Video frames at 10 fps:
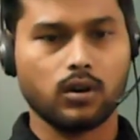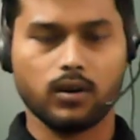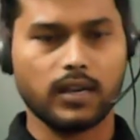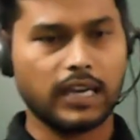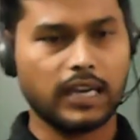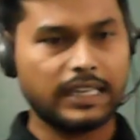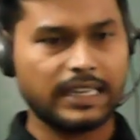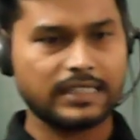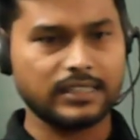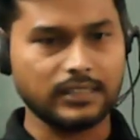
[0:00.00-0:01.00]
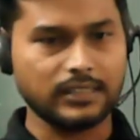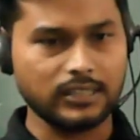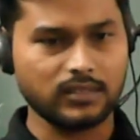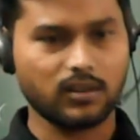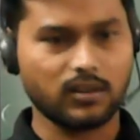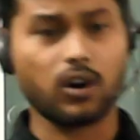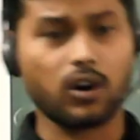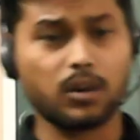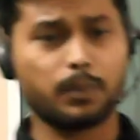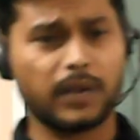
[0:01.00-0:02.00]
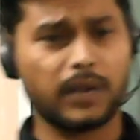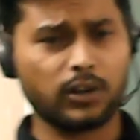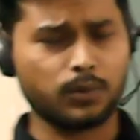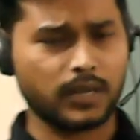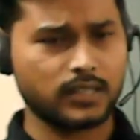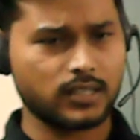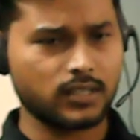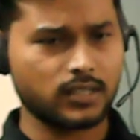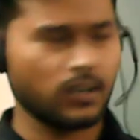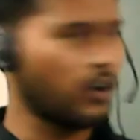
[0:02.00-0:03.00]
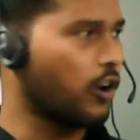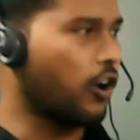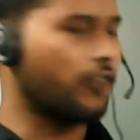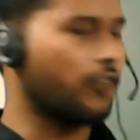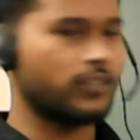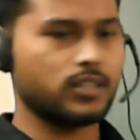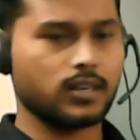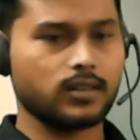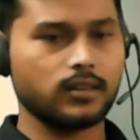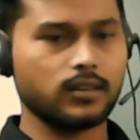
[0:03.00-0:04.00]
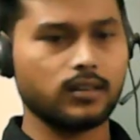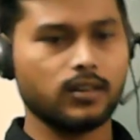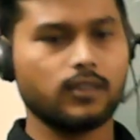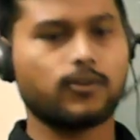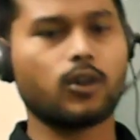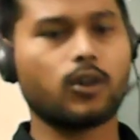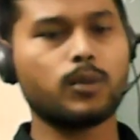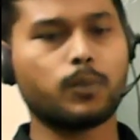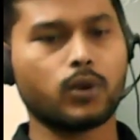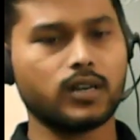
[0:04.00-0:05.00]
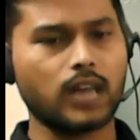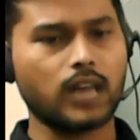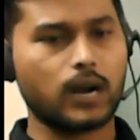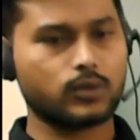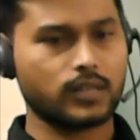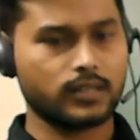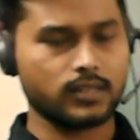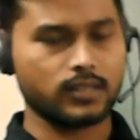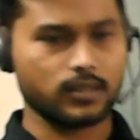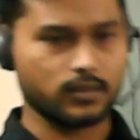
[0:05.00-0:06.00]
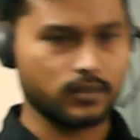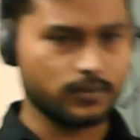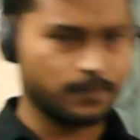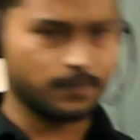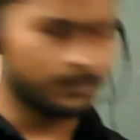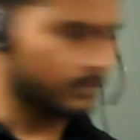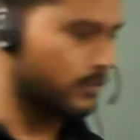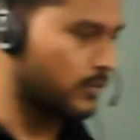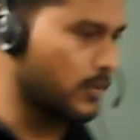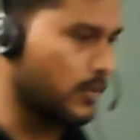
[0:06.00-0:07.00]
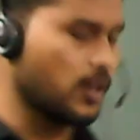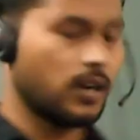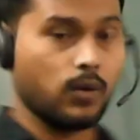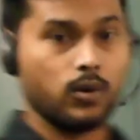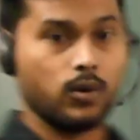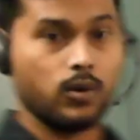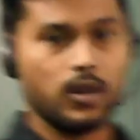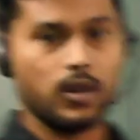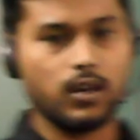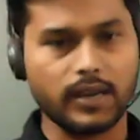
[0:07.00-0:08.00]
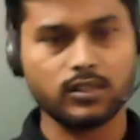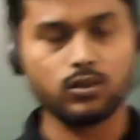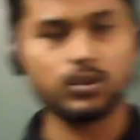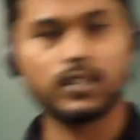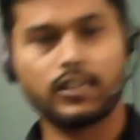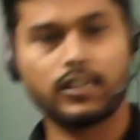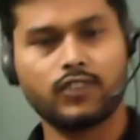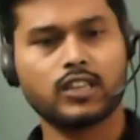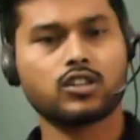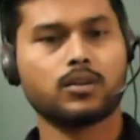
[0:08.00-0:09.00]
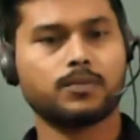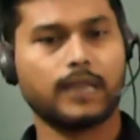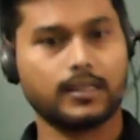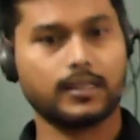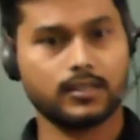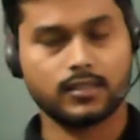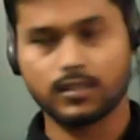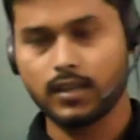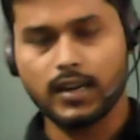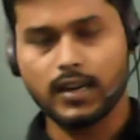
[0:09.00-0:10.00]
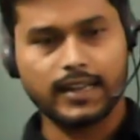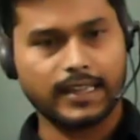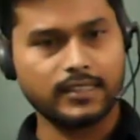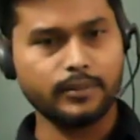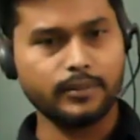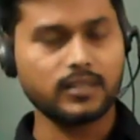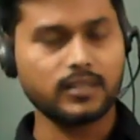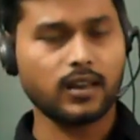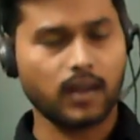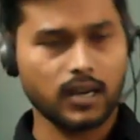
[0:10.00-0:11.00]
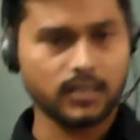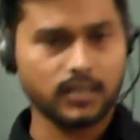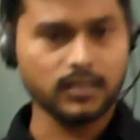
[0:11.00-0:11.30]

a tangent or a pair of tangent of a circle from a point outside the circle. Now, you might know the definition of tangents. Tangent means a line